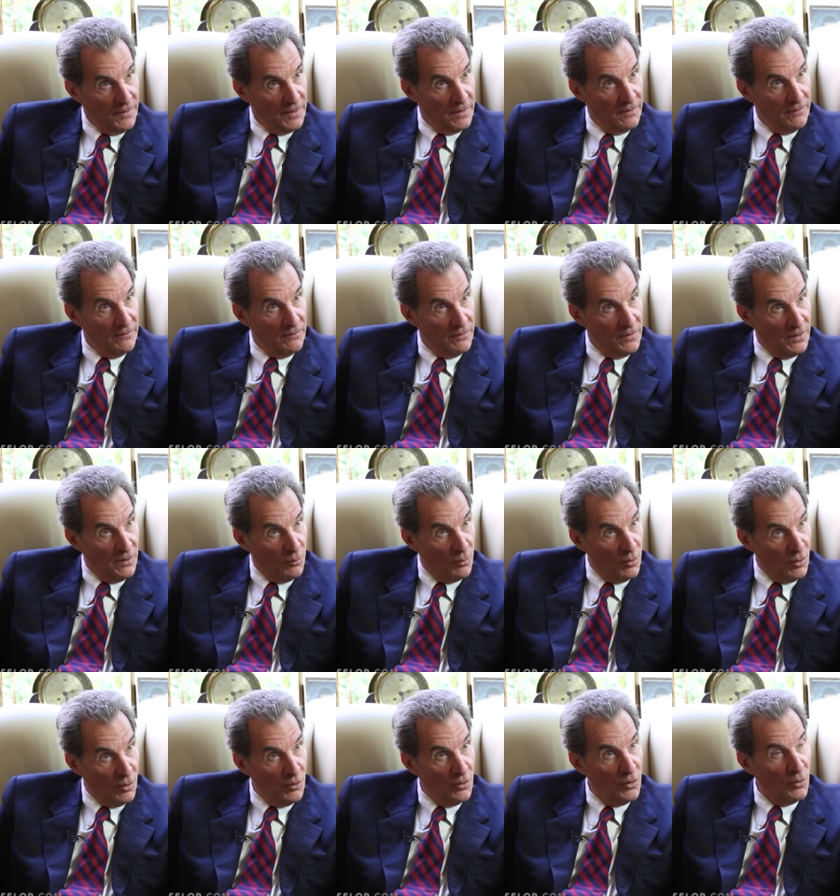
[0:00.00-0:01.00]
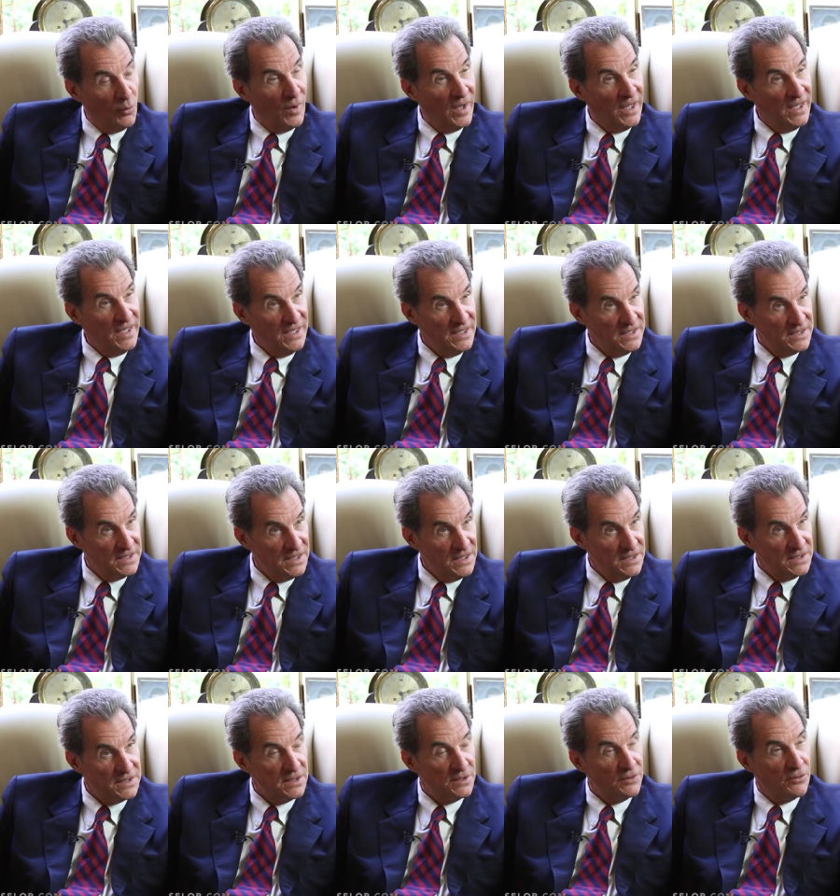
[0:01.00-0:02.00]
the world the way he
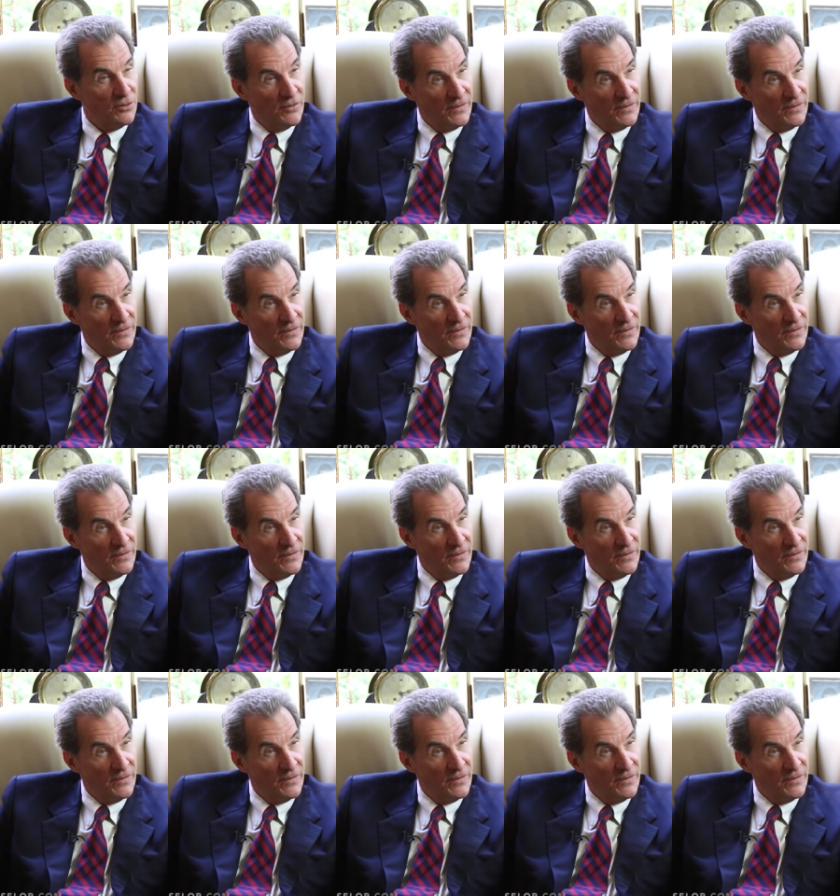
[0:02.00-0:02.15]
sees it,